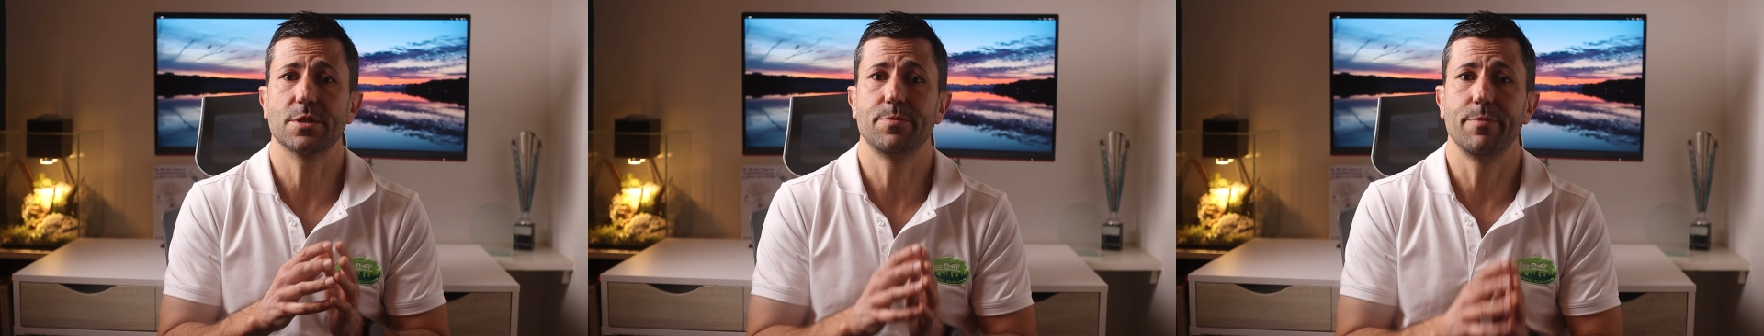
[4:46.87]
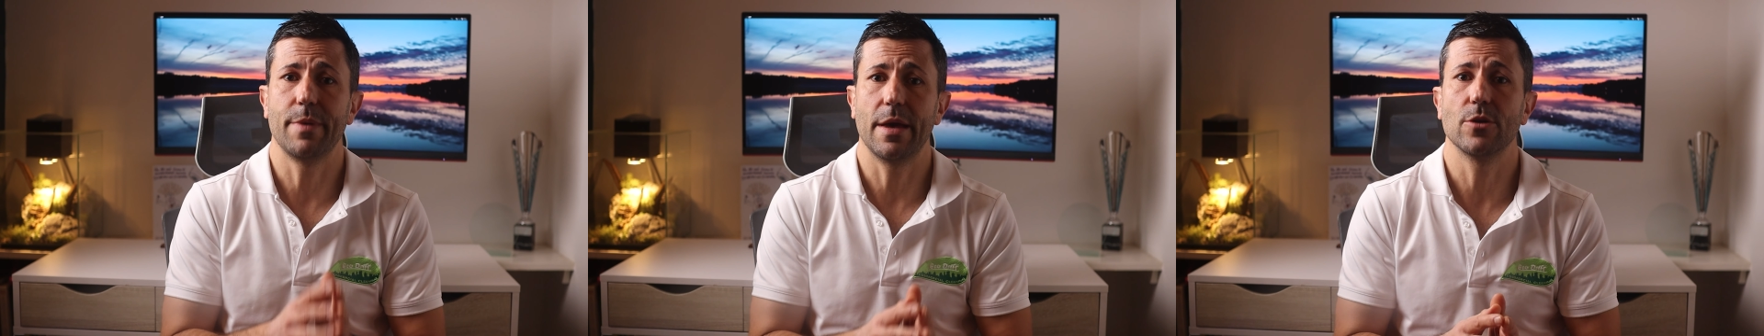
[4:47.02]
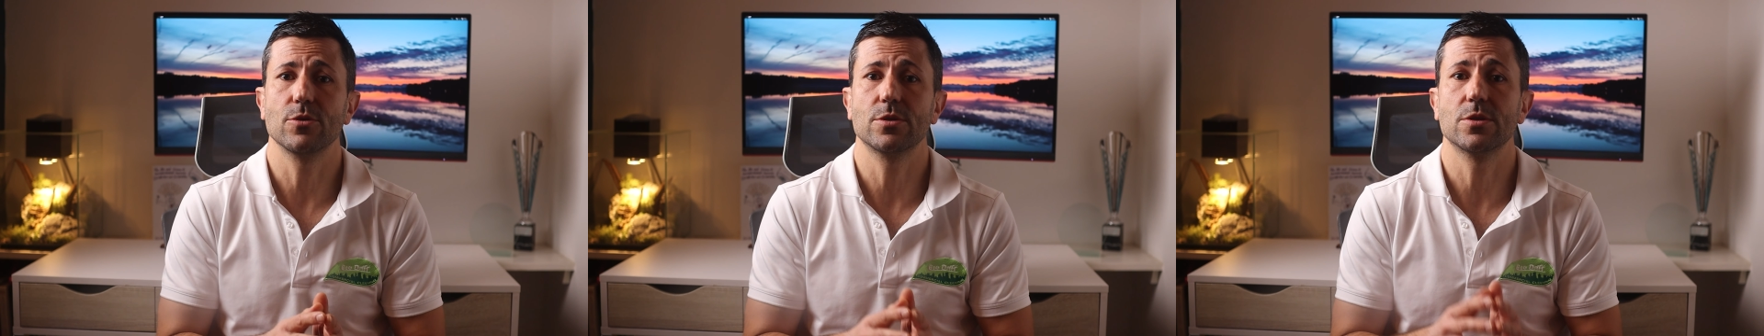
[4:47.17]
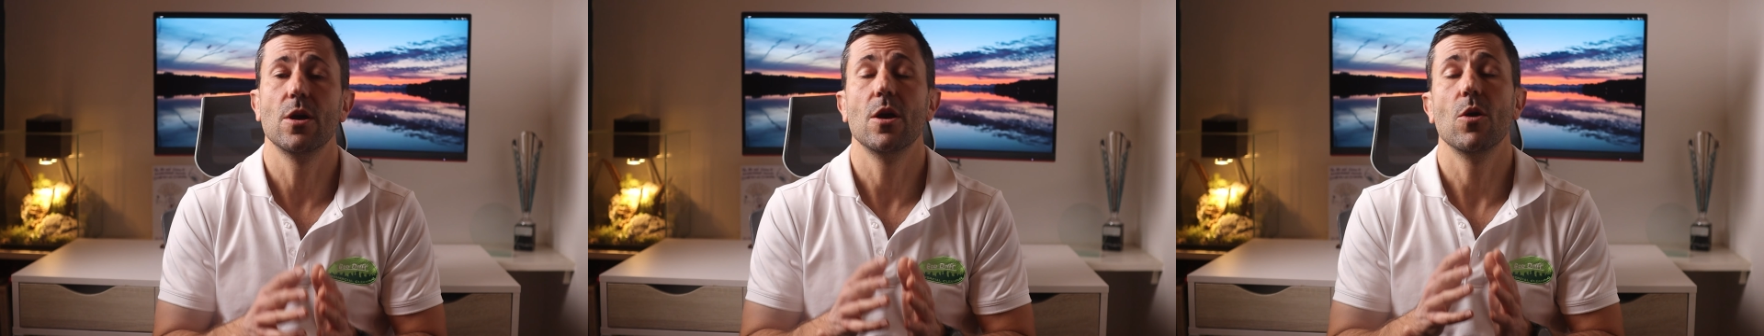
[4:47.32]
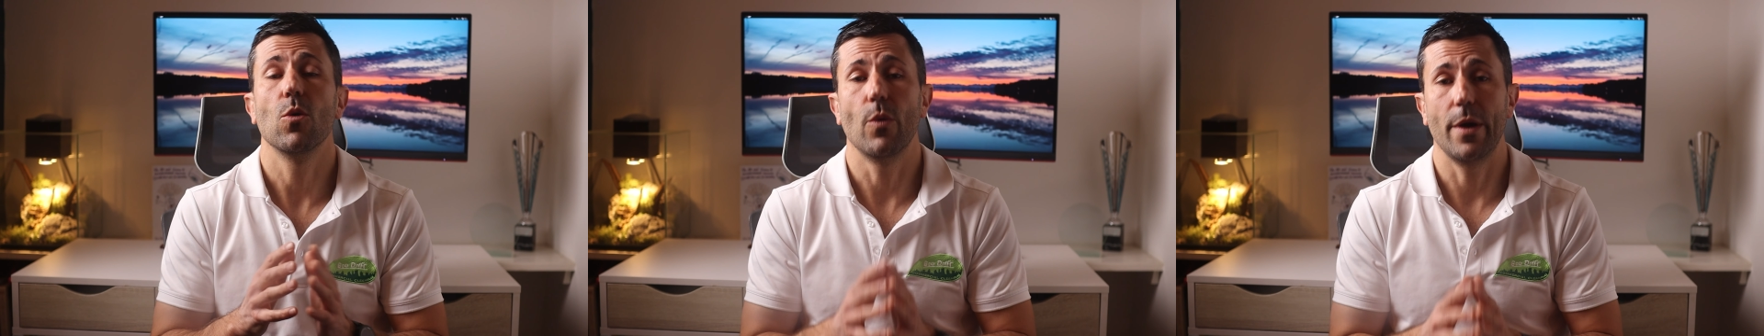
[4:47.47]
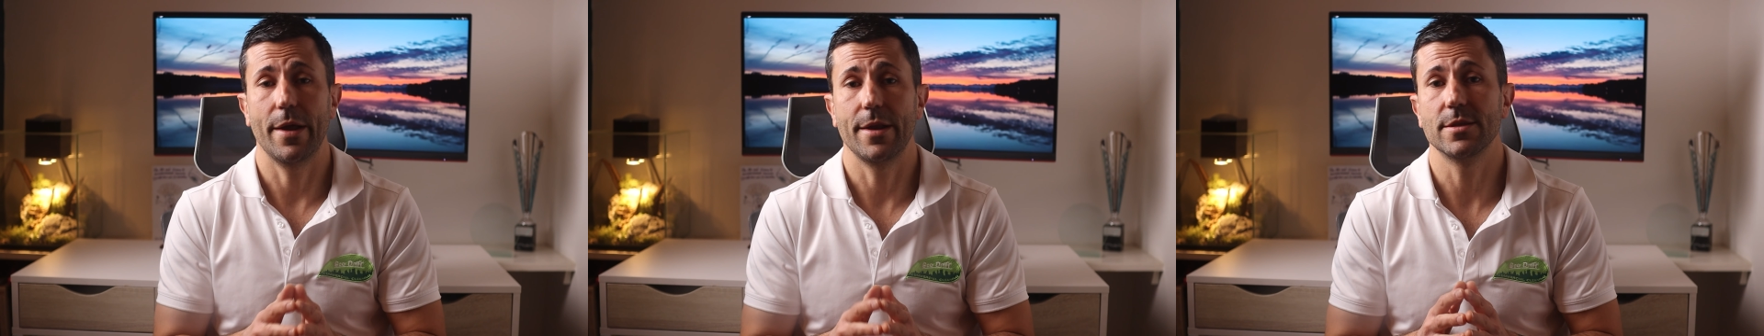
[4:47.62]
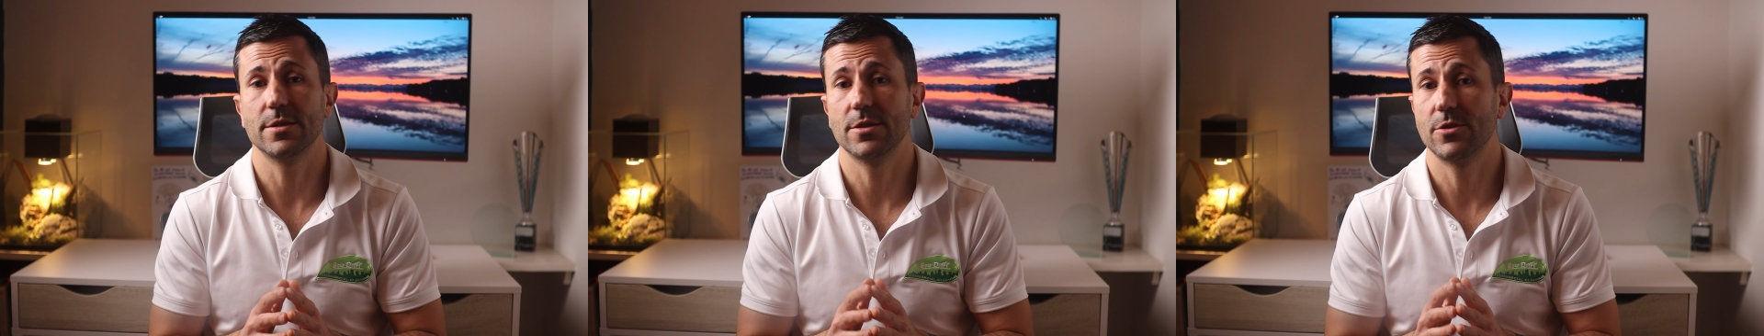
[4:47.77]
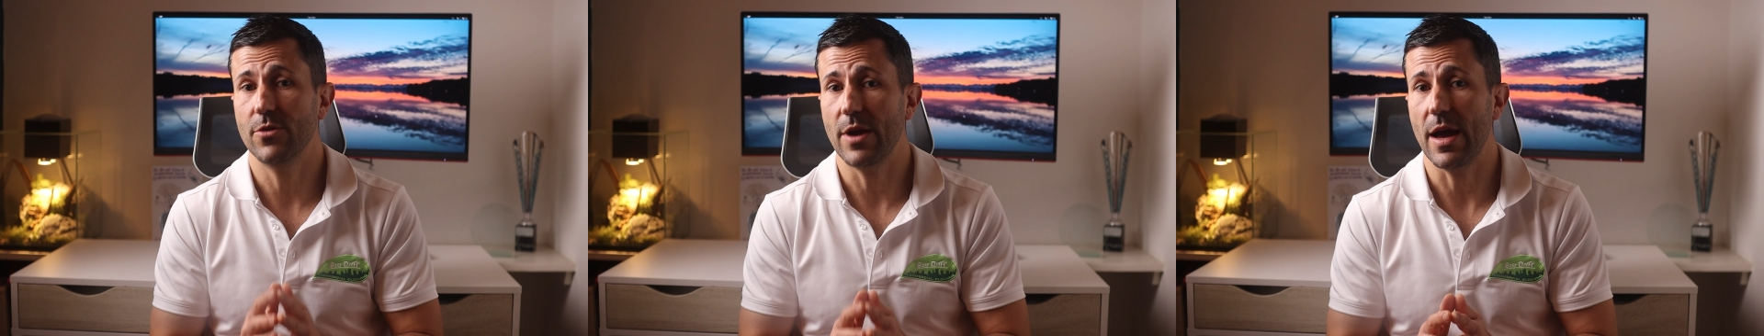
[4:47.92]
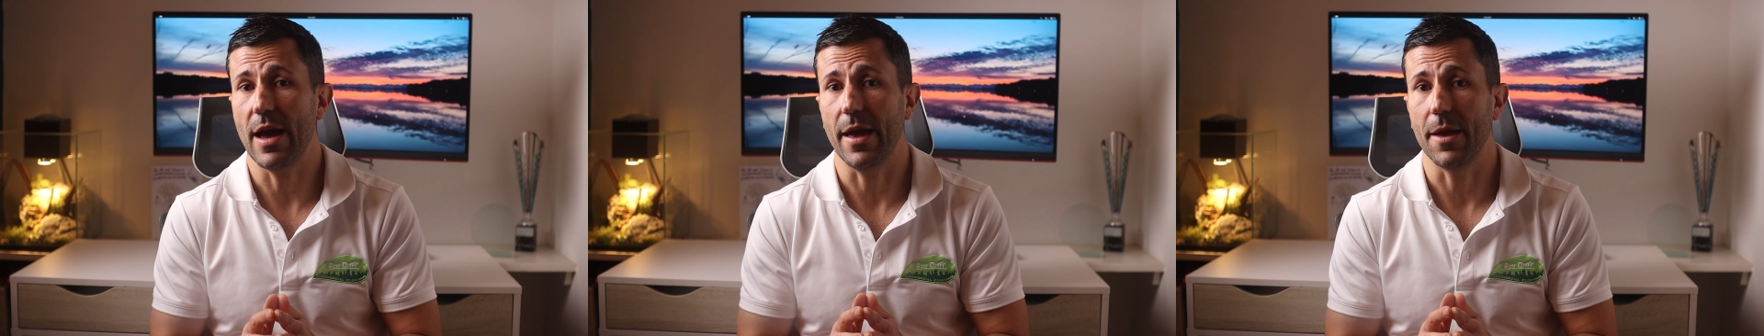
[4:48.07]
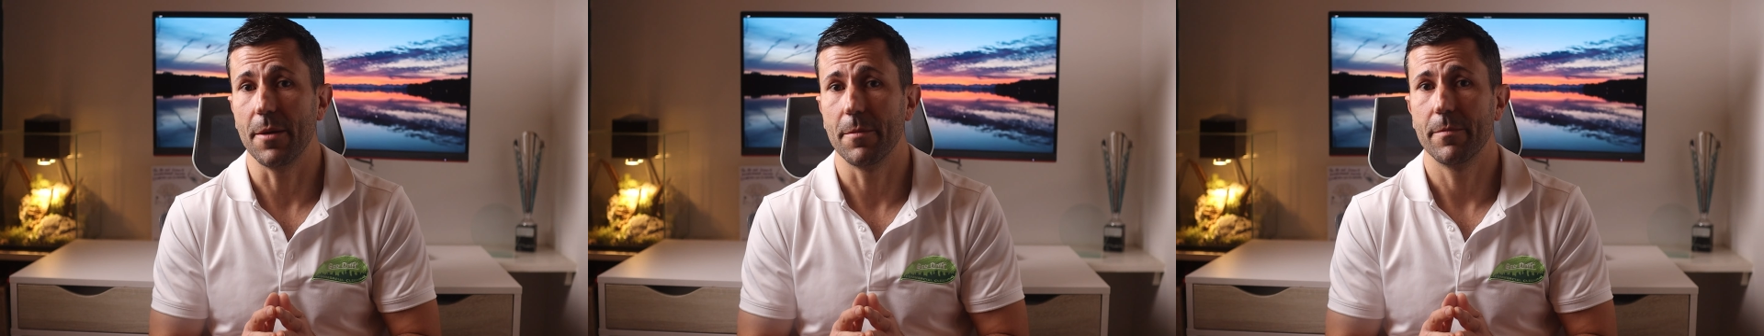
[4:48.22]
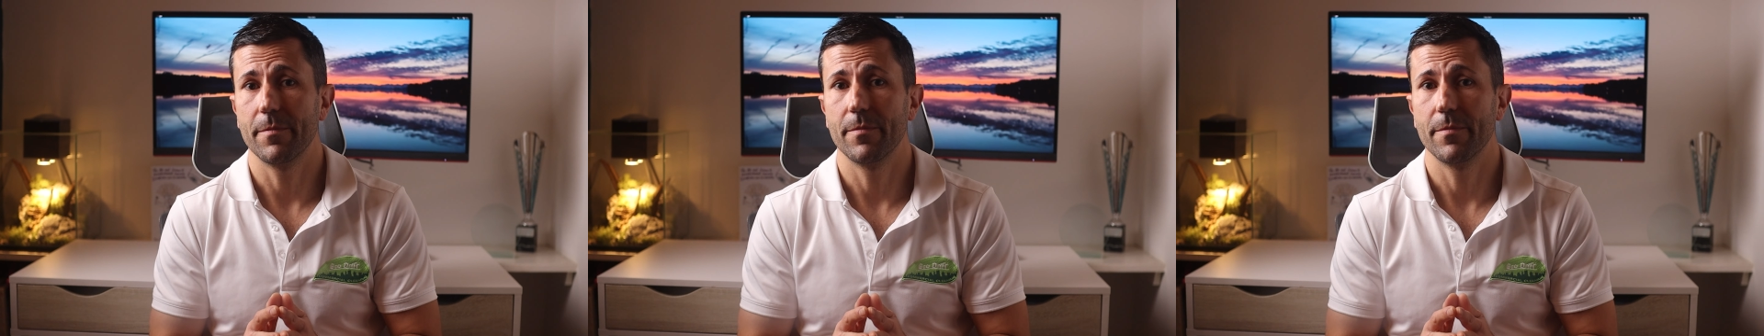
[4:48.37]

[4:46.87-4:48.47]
smells when it's dry.